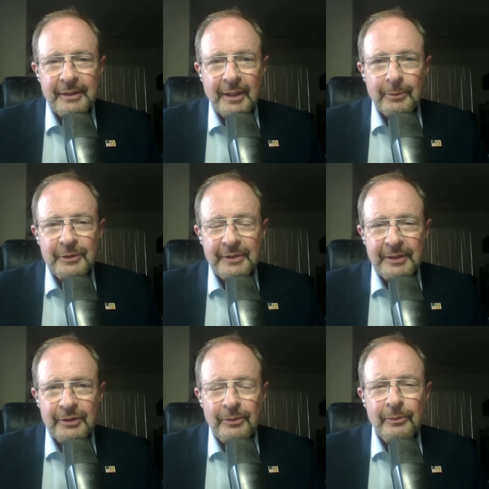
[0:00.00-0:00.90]
In other words, they
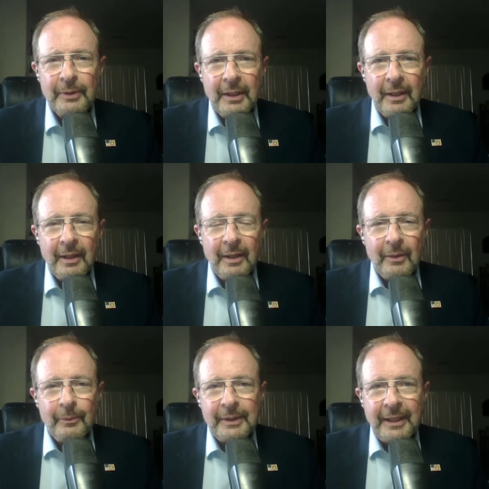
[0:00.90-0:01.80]
do
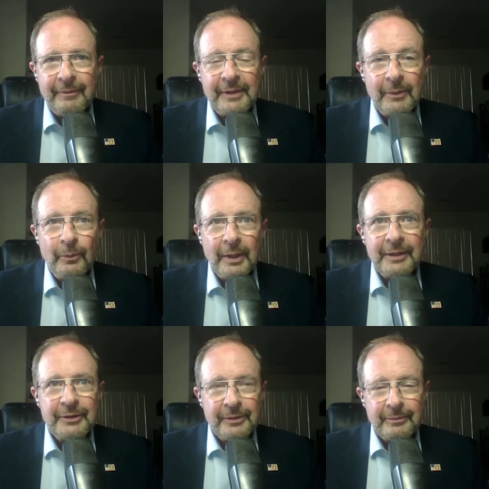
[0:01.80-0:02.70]
whatever they want to
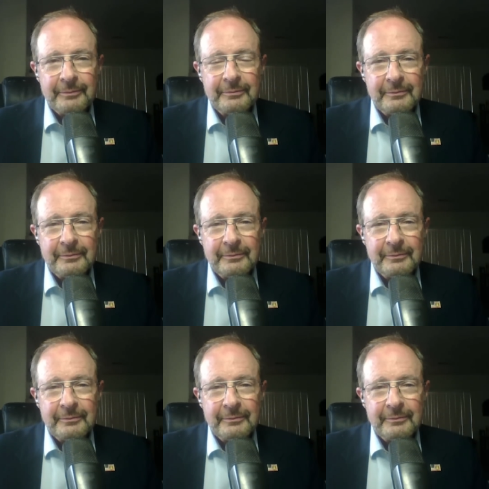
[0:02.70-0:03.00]
do.